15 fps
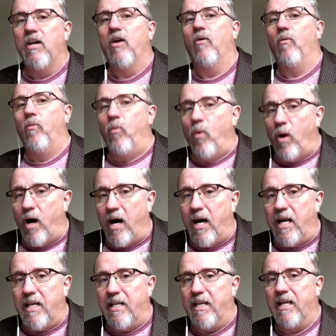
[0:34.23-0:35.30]

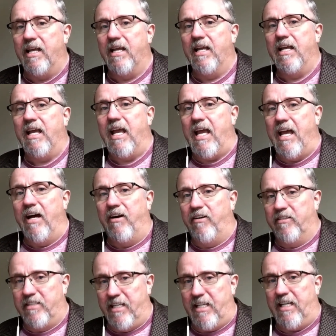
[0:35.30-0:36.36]
one L
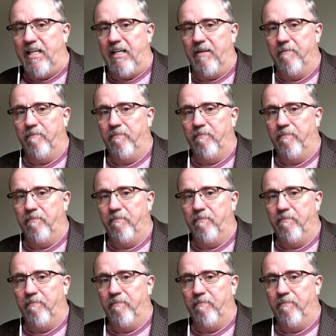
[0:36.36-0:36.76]
D,